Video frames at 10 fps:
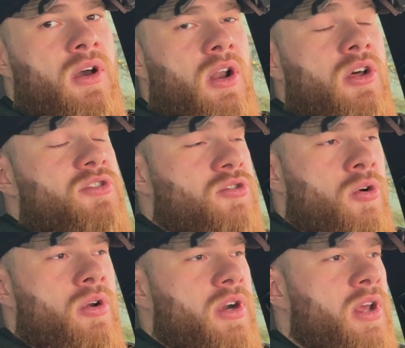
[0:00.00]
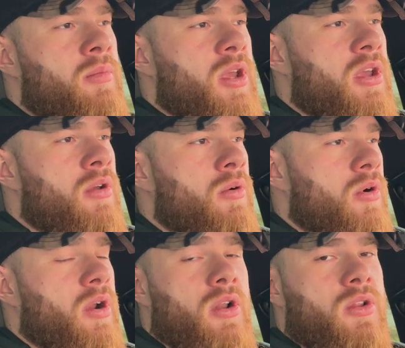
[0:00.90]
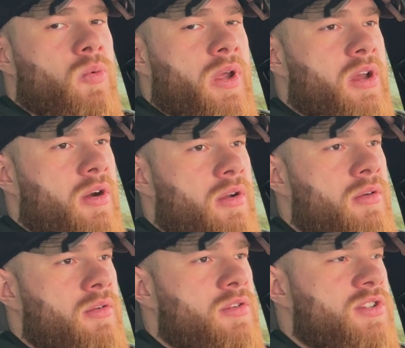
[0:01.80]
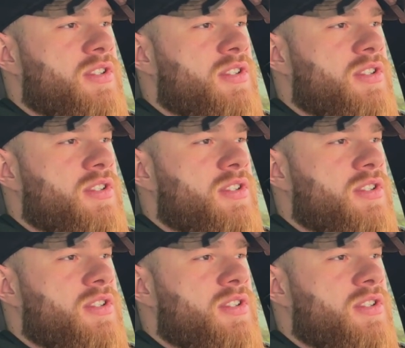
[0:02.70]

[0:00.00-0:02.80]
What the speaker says: a lot stronger than me or a lot weaker. Just